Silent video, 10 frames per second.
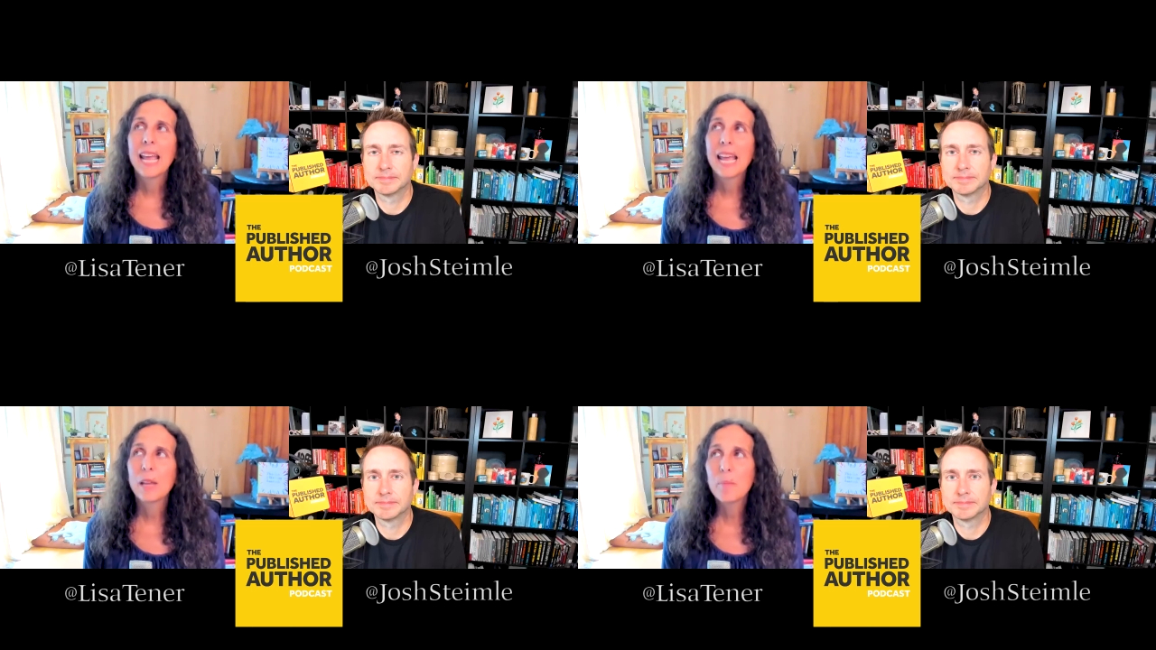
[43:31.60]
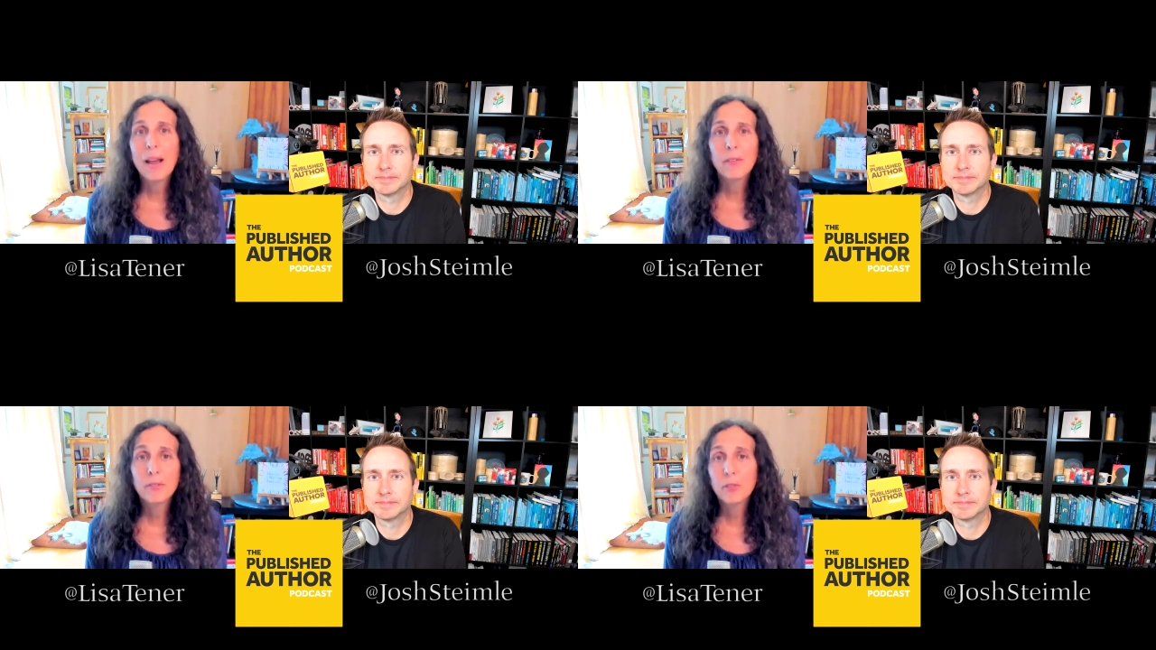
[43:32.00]
Speaker 1: and
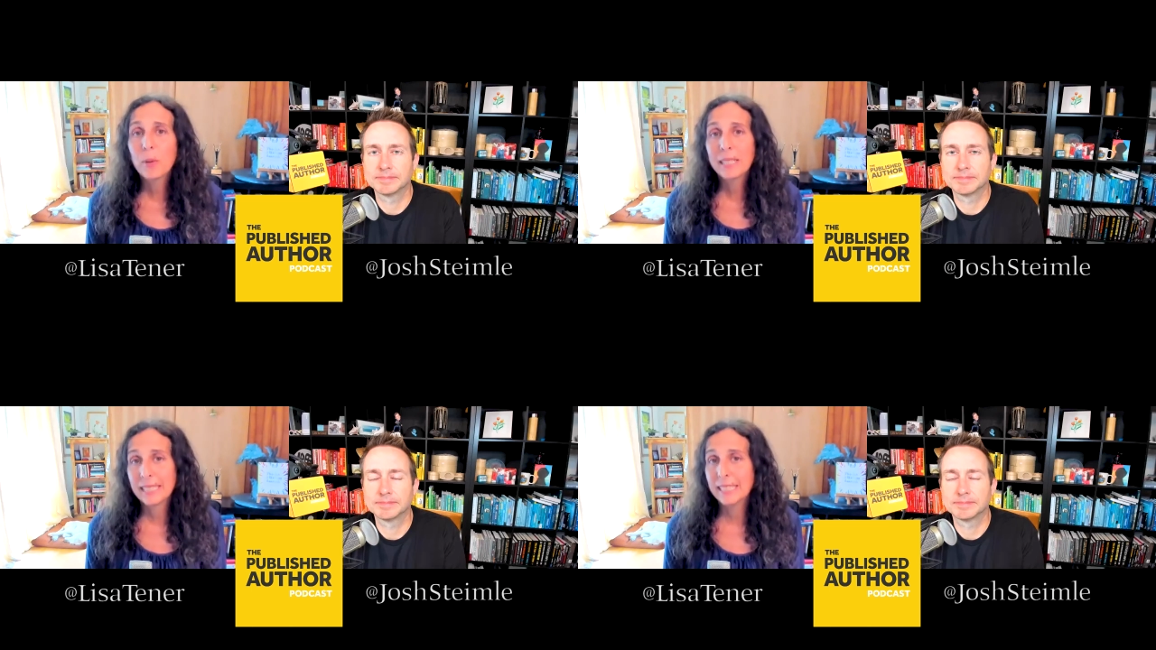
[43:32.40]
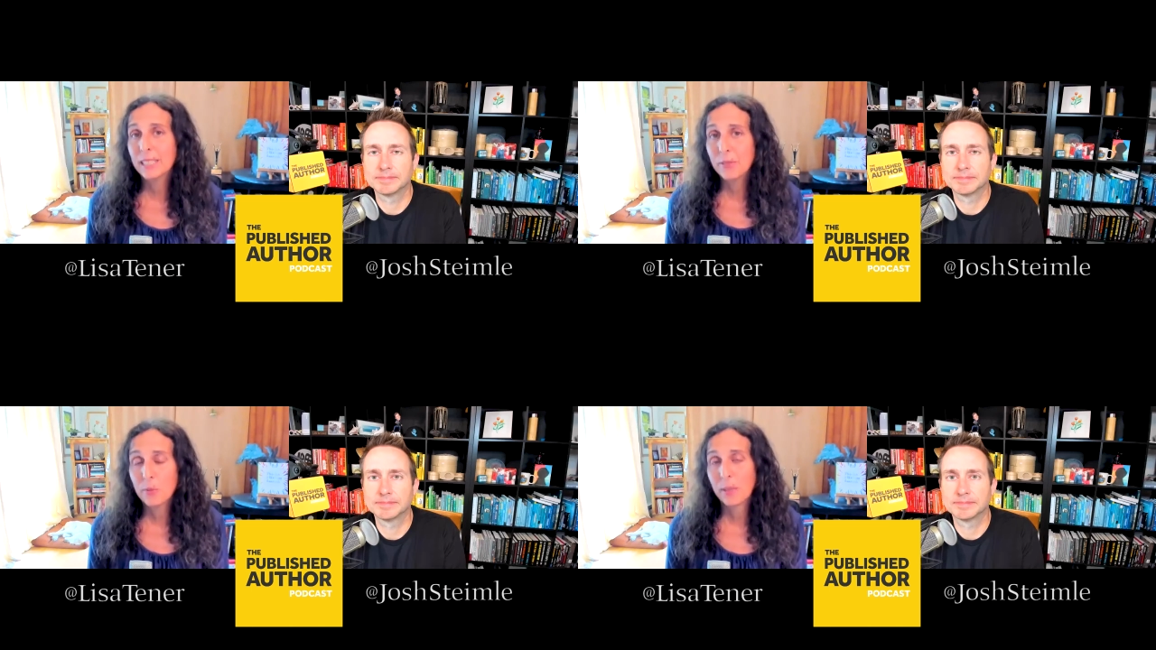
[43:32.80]
powerful ways and
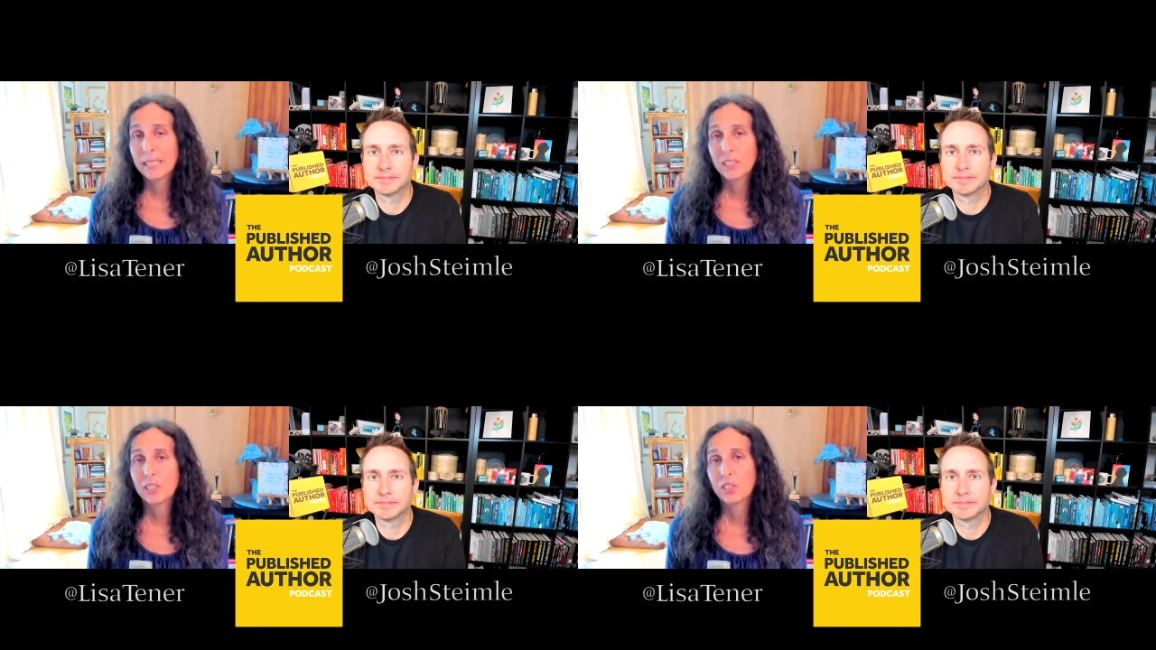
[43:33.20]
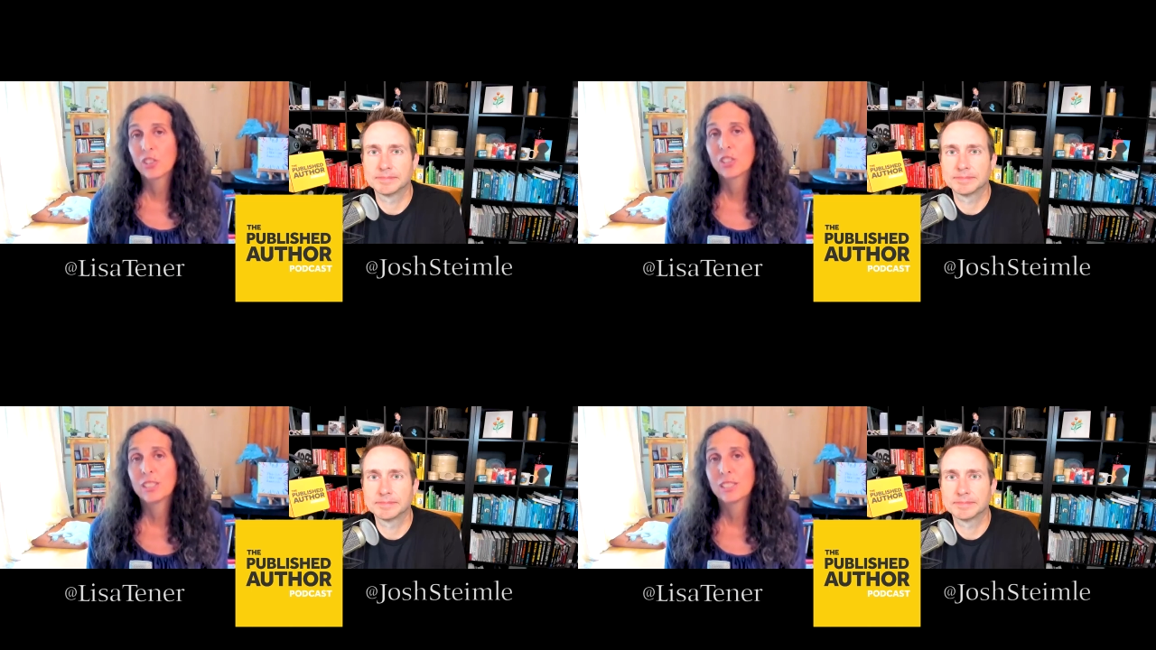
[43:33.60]
different ways to
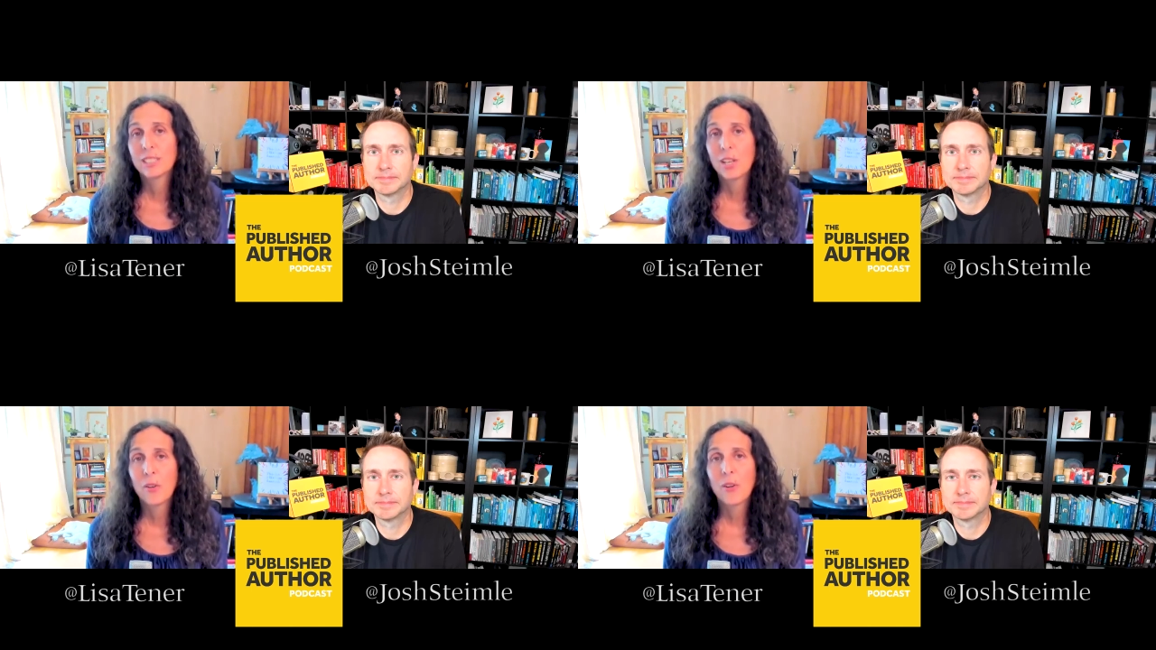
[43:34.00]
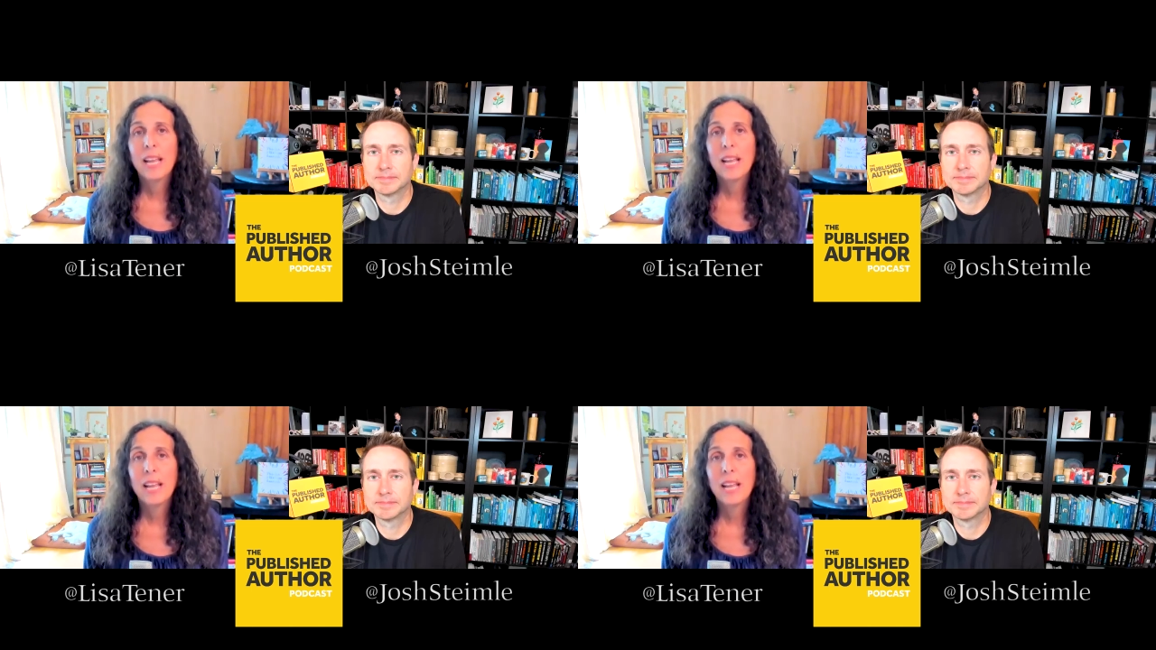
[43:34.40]
journal. So,